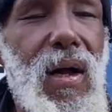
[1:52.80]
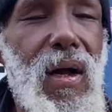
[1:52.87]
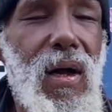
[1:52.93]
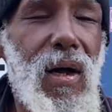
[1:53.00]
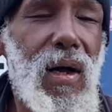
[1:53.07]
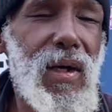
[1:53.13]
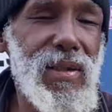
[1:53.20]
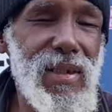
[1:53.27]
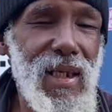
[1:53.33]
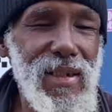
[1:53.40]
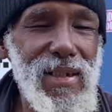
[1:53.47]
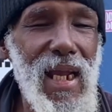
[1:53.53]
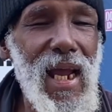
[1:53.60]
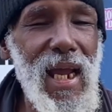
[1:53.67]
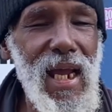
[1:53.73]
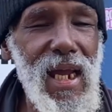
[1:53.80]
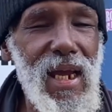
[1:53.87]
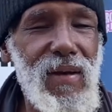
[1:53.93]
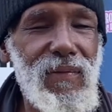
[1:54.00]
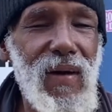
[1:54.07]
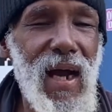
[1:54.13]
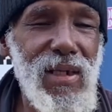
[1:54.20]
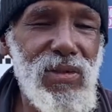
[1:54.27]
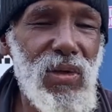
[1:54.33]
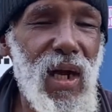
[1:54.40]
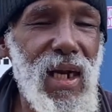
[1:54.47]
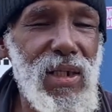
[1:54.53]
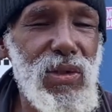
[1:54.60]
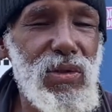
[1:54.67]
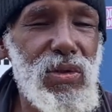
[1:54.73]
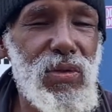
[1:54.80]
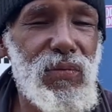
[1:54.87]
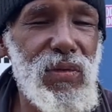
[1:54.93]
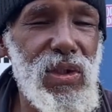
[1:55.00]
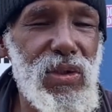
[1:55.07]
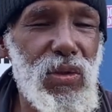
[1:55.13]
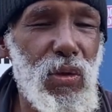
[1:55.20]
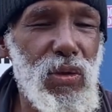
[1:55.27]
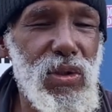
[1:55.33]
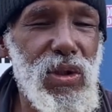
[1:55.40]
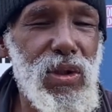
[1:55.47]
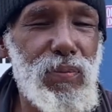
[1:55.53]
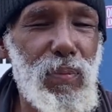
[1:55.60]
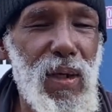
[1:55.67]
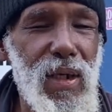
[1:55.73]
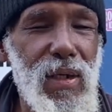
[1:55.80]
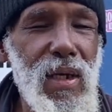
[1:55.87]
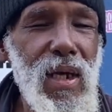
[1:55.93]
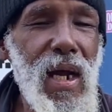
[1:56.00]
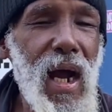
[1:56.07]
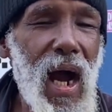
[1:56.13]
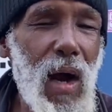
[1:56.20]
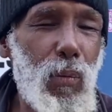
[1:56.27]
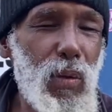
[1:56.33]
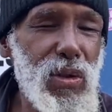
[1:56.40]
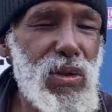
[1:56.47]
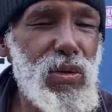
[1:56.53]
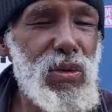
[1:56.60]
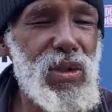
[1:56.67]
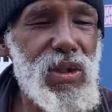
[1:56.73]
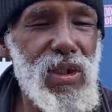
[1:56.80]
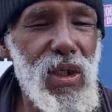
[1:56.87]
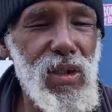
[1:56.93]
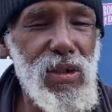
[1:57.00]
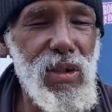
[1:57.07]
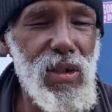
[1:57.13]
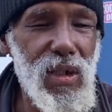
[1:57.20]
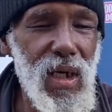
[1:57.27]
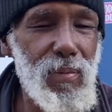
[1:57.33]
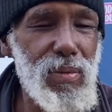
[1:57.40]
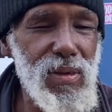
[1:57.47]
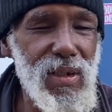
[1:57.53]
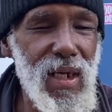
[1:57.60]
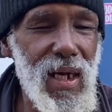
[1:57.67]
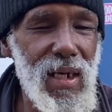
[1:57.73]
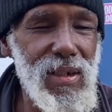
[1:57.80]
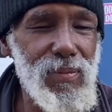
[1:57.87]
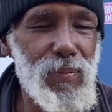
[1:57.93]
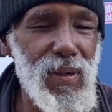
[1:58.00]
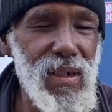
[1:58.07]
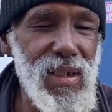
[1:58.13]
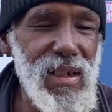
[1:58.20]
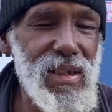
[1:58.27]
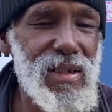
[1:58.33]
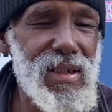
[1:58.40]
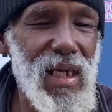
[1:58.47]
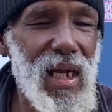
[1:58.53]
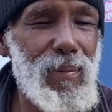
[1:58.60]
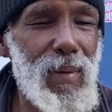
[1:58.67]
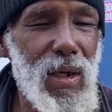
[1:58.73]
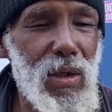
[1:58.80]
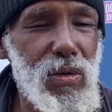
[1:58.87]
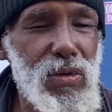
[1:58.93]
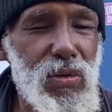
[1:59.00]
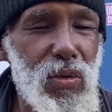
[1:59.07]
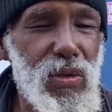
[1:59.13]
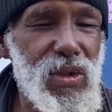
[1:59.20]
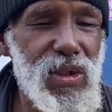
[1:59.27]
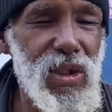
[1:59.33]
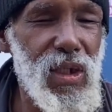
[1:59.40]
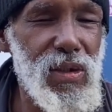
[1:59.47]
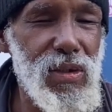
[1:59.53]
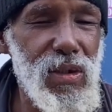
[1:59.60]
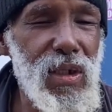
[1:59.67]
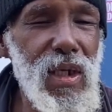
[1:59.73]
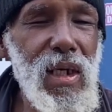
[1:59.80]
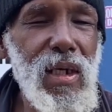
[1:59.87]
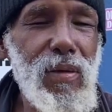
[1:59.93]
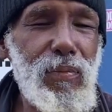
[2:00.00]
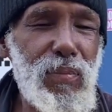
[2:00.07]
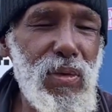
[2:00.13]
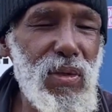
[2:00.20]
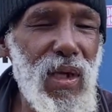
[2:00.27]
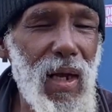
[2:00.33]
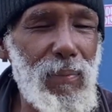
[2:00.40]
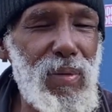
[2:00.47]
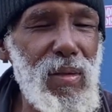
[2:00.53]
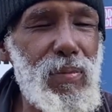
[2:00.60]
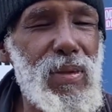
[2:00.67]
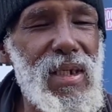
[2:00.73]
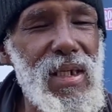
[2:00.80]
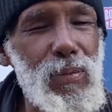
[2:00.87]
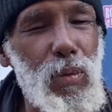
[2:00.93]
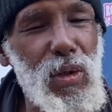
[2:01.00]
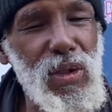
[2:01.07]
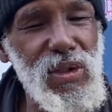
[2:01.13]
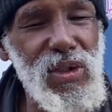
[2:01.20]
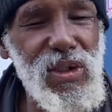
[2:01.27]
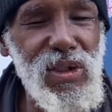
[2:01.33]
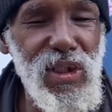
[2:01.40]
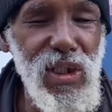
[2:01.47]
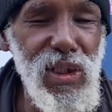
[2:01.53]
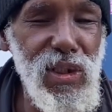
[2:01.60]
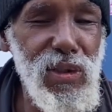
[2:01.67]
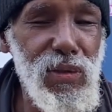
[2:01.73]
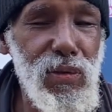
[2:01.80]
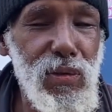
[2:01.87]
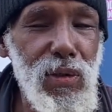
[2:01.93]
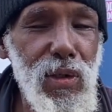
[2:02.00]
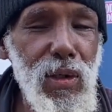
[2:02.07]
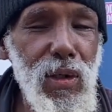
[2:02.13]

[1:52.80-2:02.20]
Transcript: Uh, yes, I have. I tried to use the resources, but I went to the shelter a couple times. But each time I go to a shelter, you got people that want to steal,